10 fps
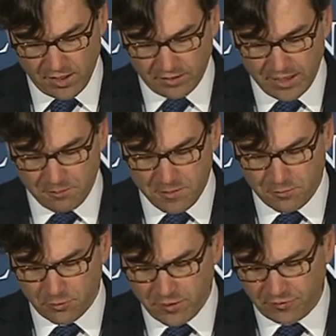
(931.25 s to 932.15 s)
let me
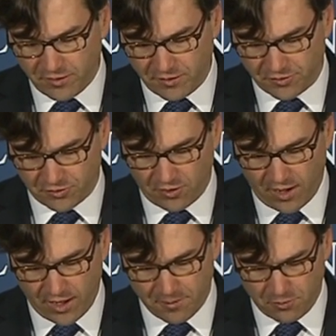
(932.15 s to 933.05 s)
briefly
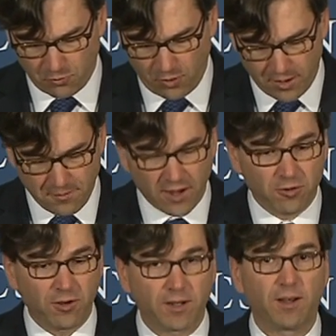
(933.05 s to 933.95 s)
describe why
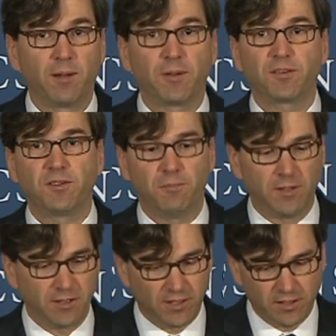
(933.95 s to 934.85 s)
macroeconomic
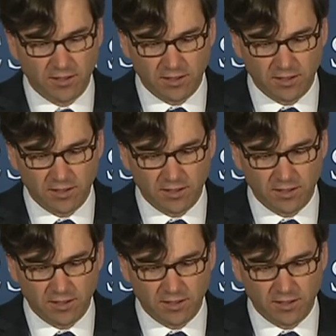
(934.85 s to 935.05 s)
stability